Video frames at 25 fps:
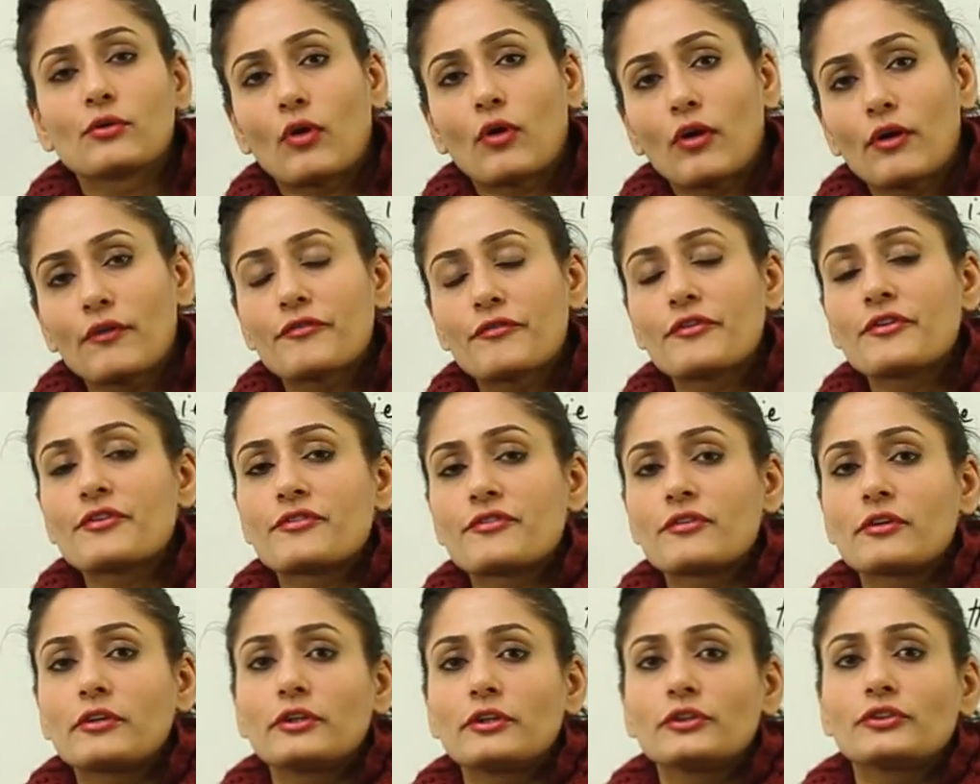a lot of
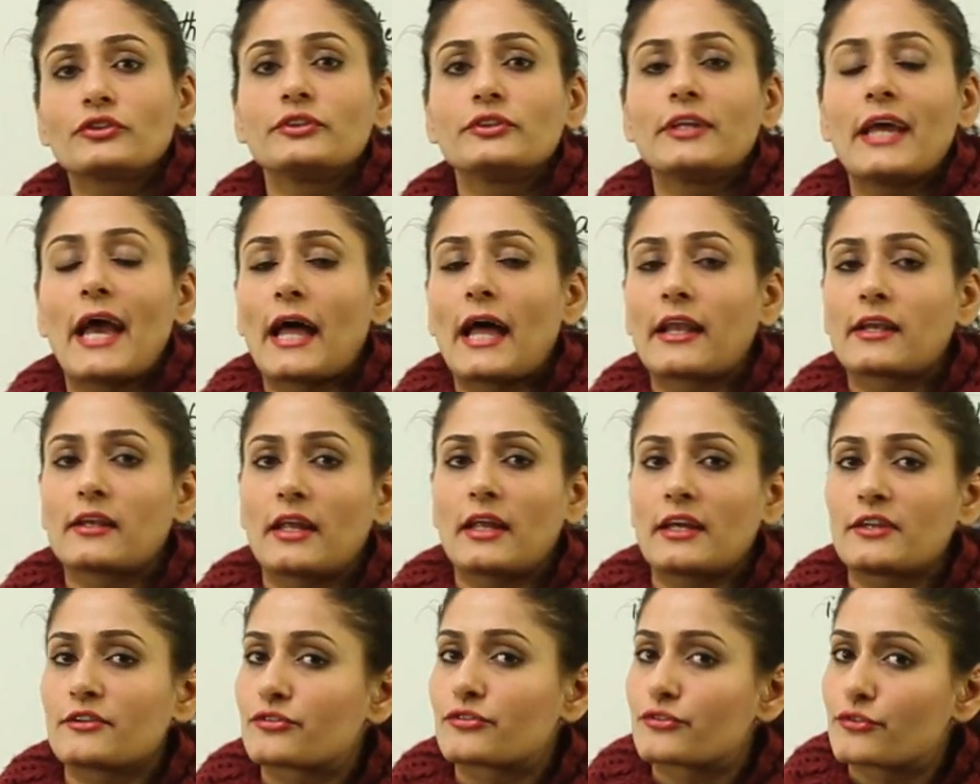research, they
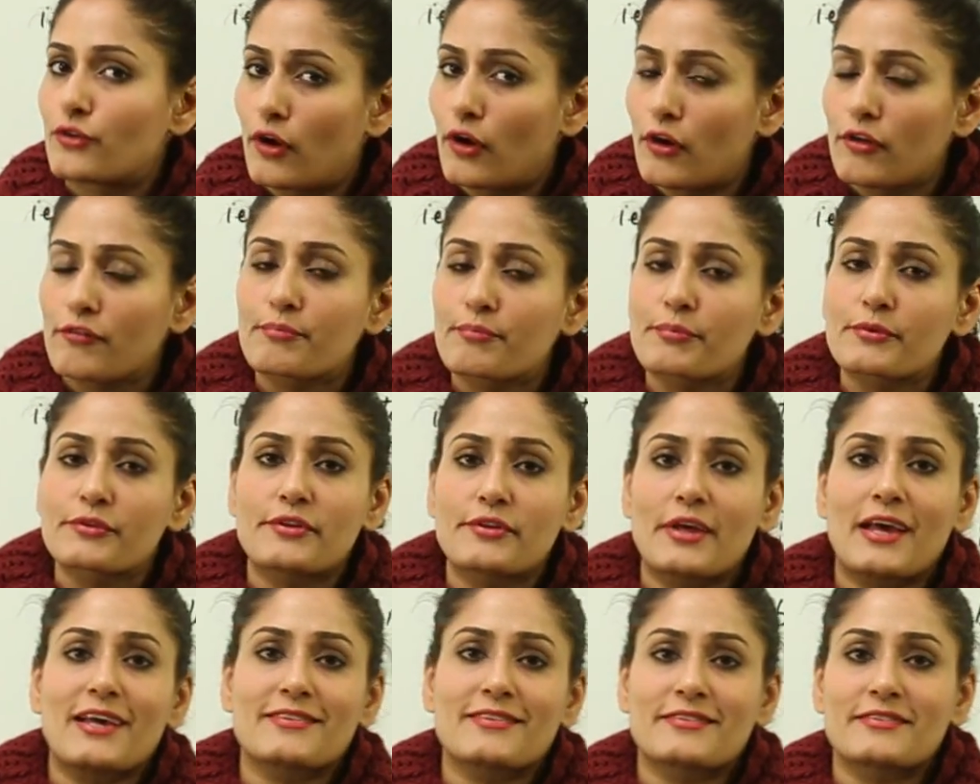analyzed a lot of
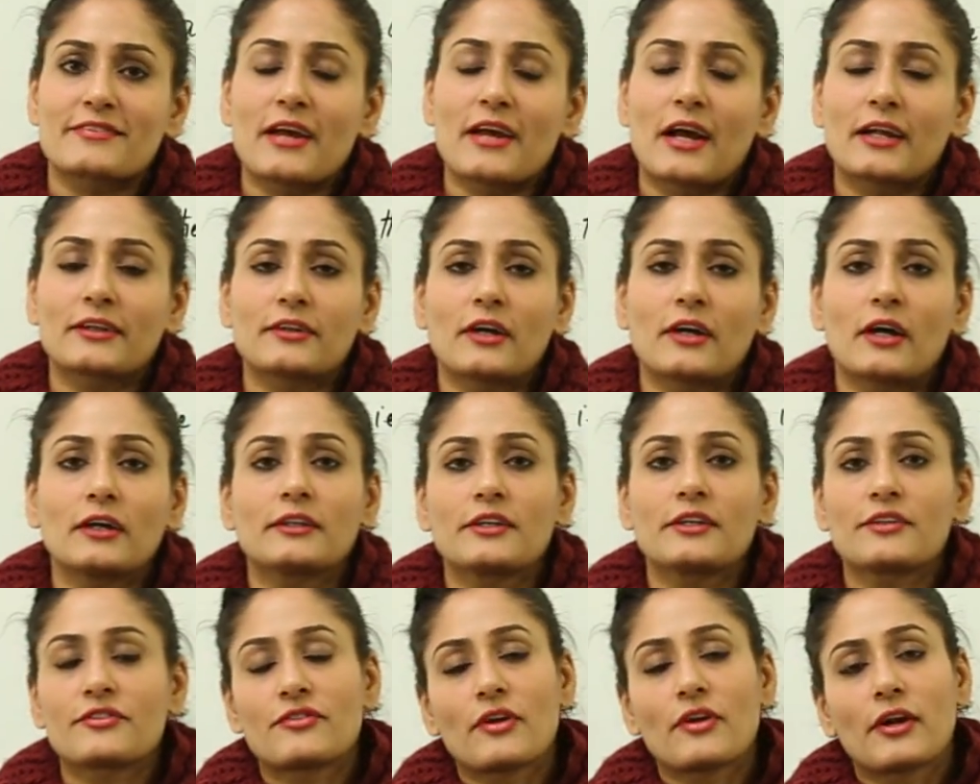process
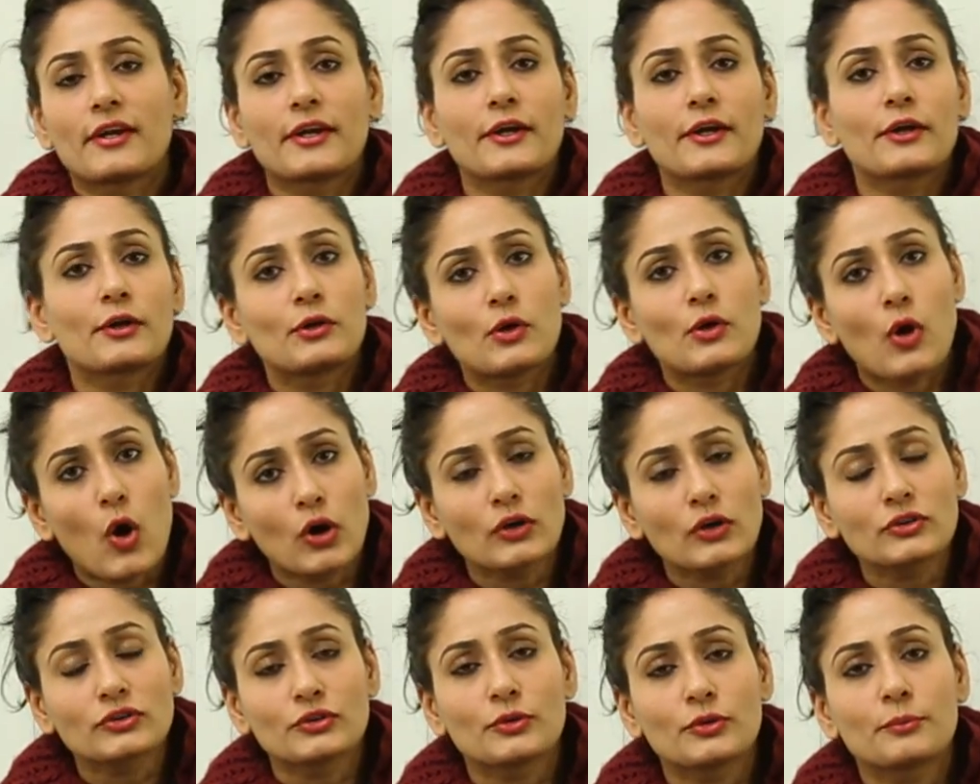data, they studied
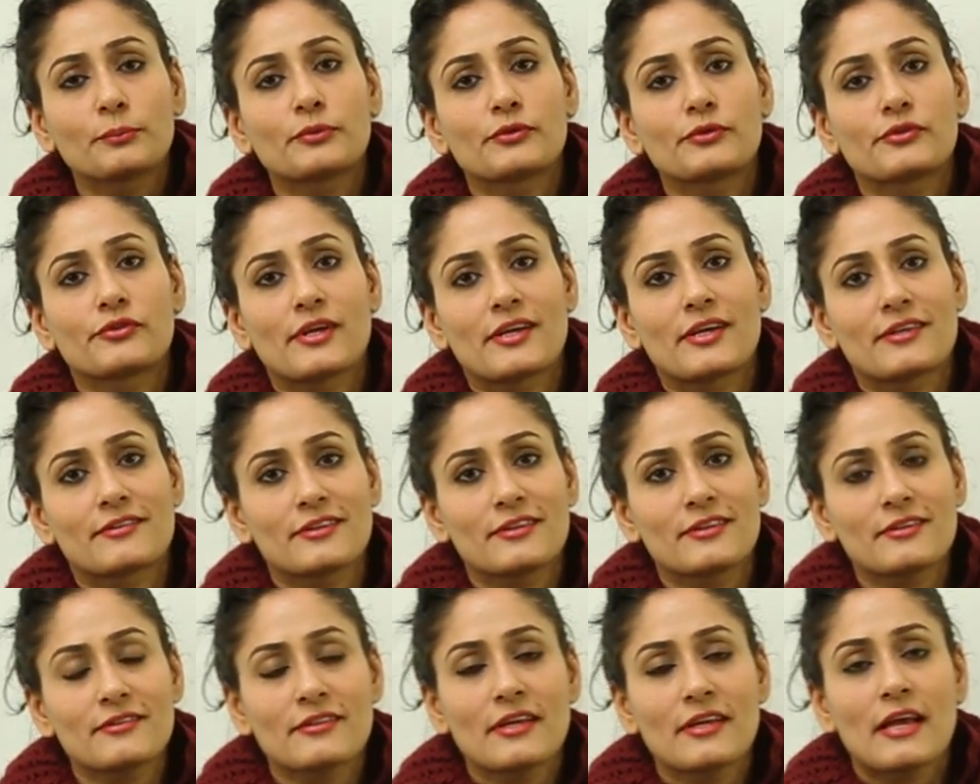long-term
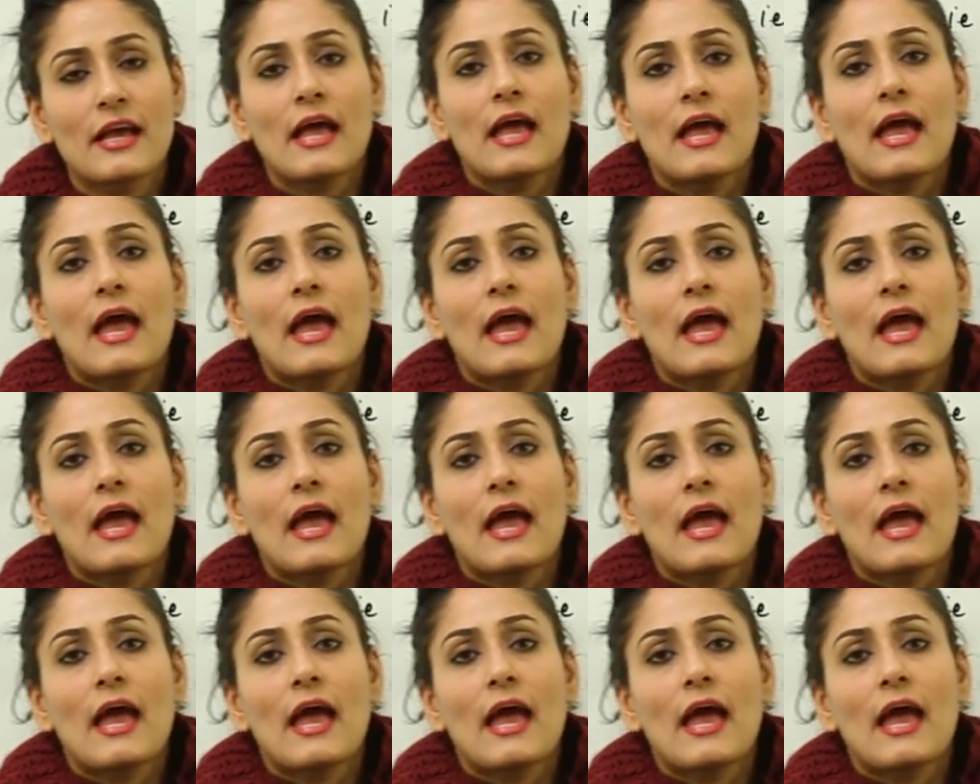processes,